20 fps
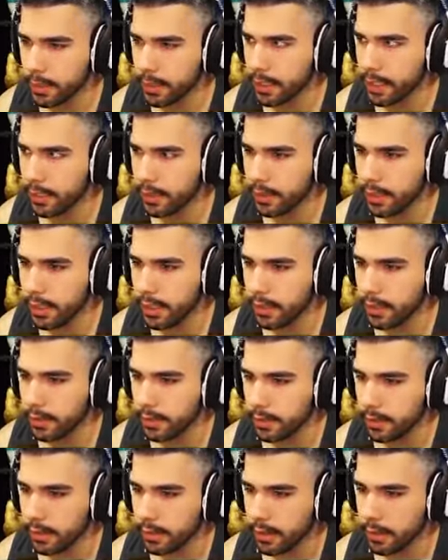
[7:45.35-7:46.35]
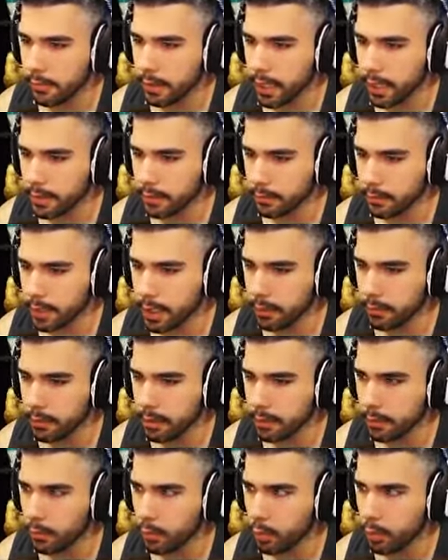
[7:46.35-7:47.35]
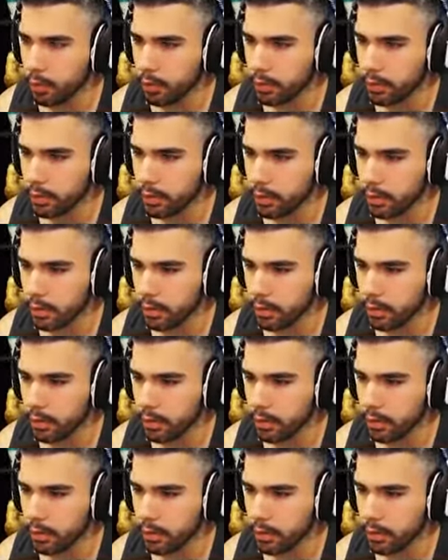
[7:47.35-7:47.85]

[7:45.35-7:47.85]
technique, give you guys some tips, some pointers.